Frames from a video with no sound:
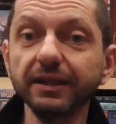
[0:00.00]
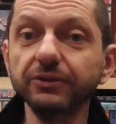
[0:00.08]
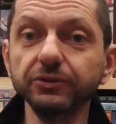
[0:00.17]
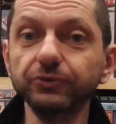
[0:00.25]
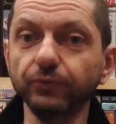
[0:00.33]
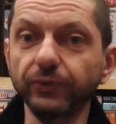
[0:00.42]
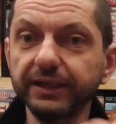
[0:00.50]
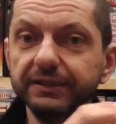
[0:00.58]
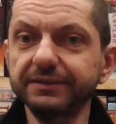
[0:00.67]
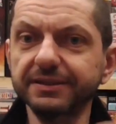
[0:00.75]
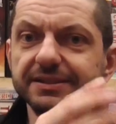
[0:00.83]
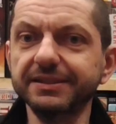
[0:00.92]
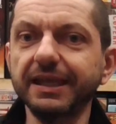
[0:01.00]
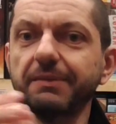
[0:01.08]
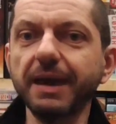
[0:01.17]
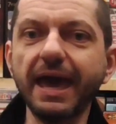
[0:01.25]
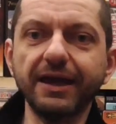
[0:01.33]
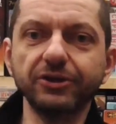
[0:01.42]
that you're doing the
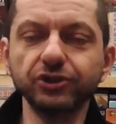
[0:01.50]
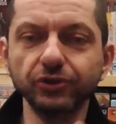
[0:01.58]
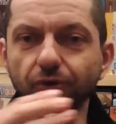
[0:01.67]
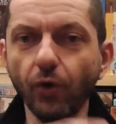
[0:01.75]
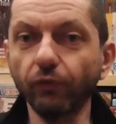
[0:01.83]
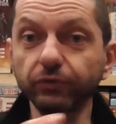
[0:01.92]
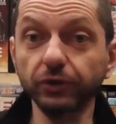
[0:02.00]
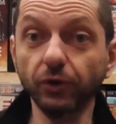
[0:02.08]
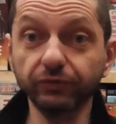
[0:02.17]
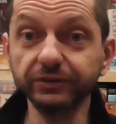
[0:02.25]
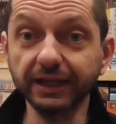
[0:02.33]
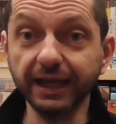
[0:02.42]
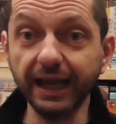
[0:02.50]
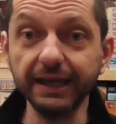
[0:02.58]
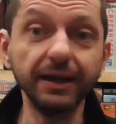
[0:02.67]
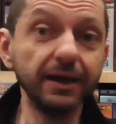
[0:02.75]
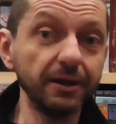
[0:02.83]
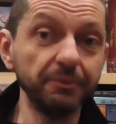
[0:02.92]
same action over and over again